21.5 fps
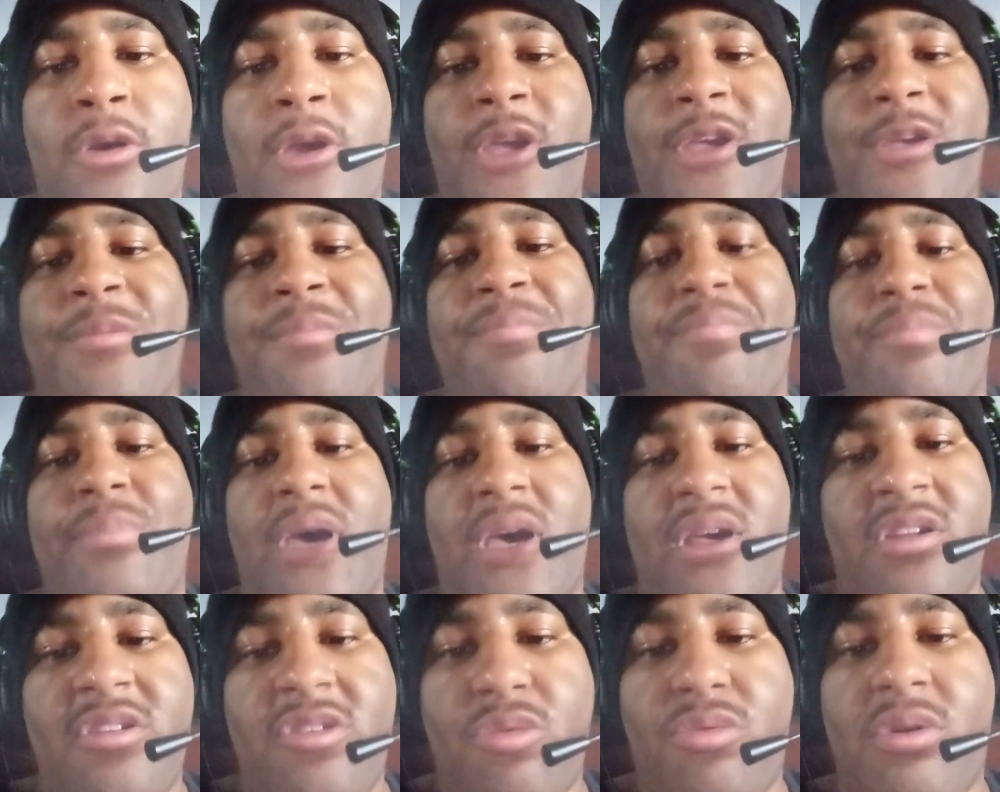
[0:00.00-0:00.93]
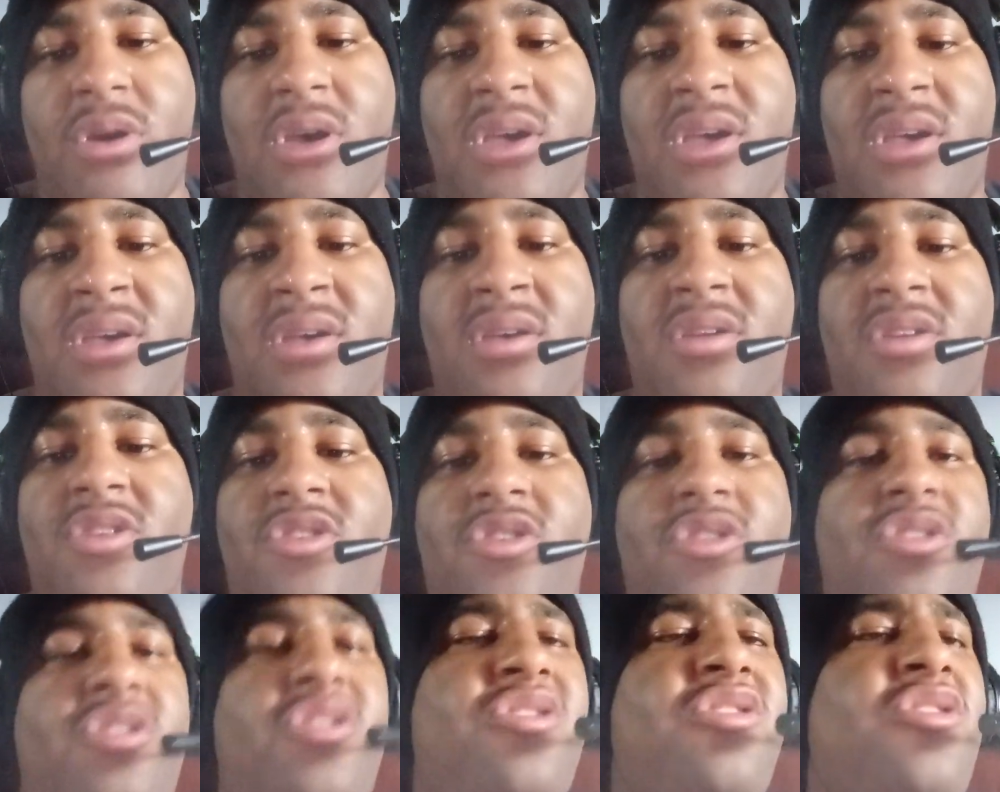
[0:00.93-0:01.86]
He passed away
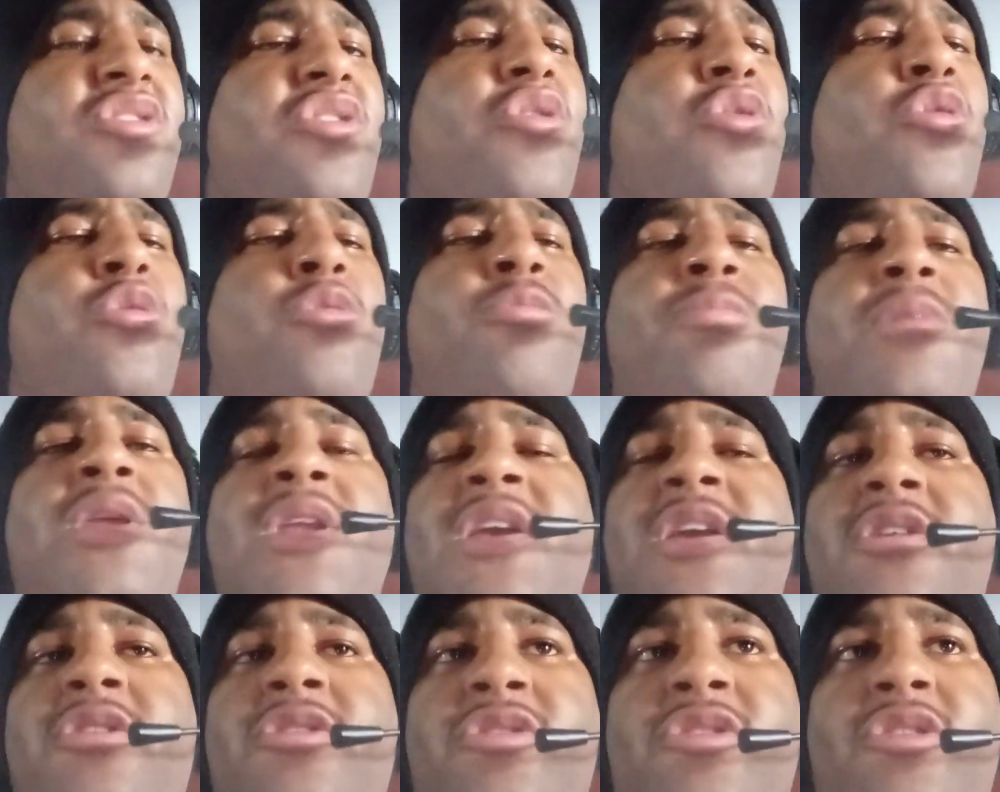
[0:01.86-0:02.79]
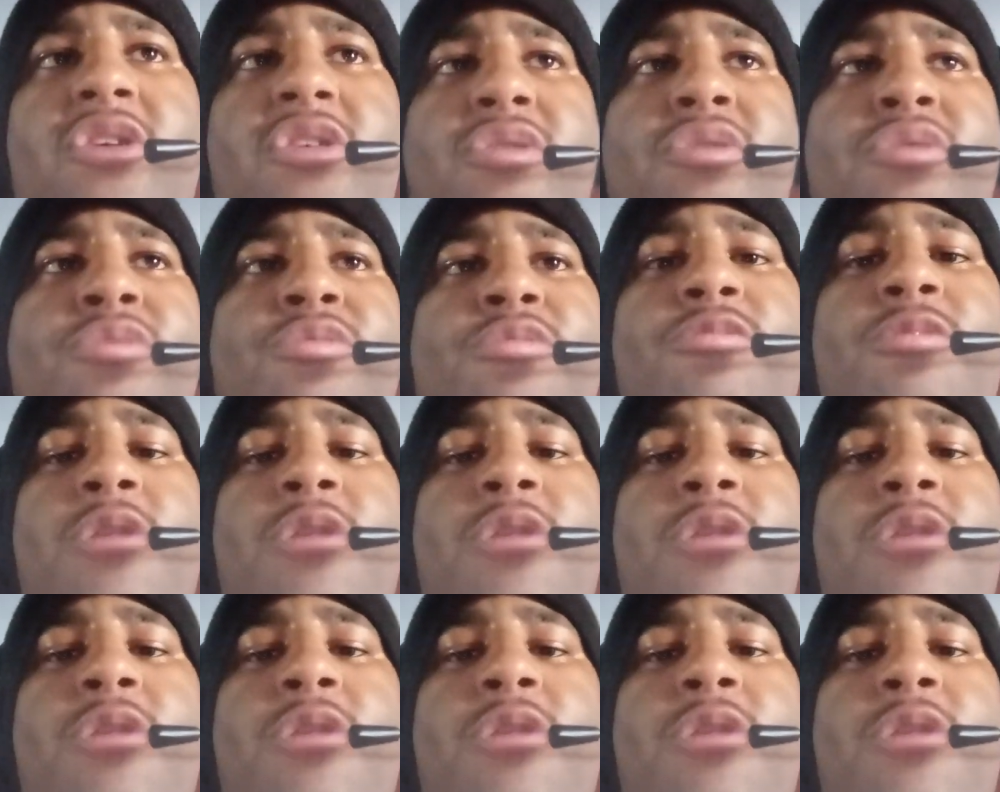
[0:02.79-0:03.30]
so many years ago,